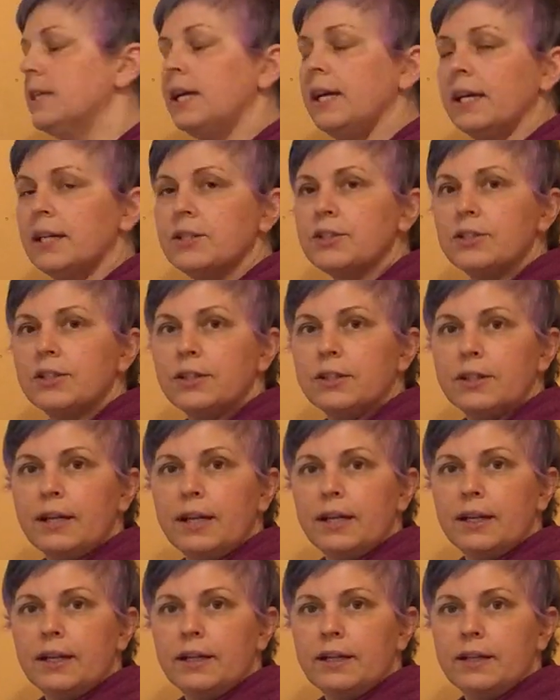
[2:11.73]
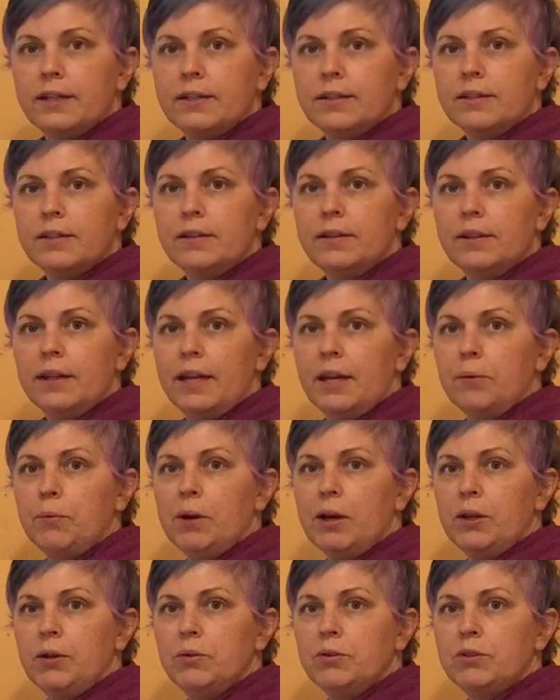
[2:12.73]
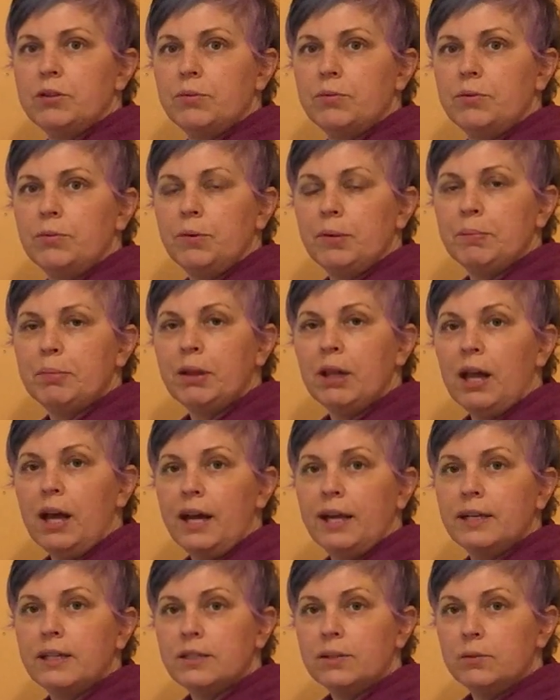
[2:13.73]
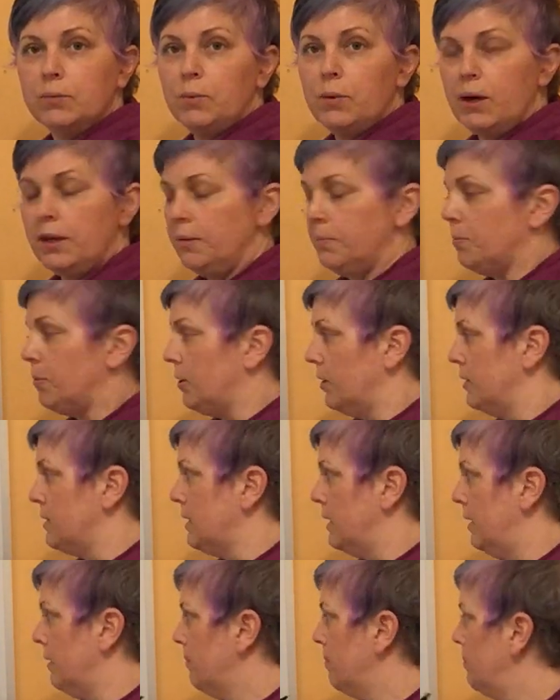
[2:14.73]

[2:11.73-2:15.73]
to answer, and then I want you to reply to 1 person,